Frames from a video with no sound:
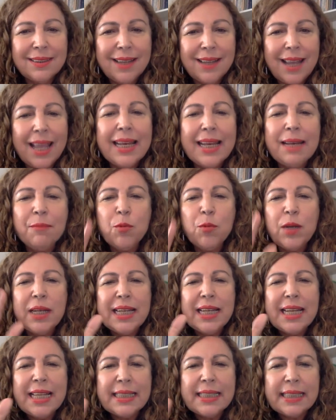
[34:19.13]
And we
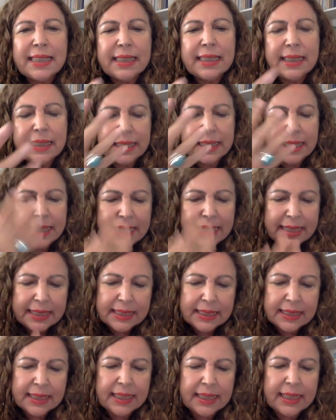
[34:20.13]

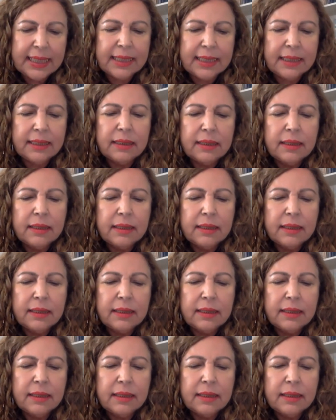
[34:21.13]
listening,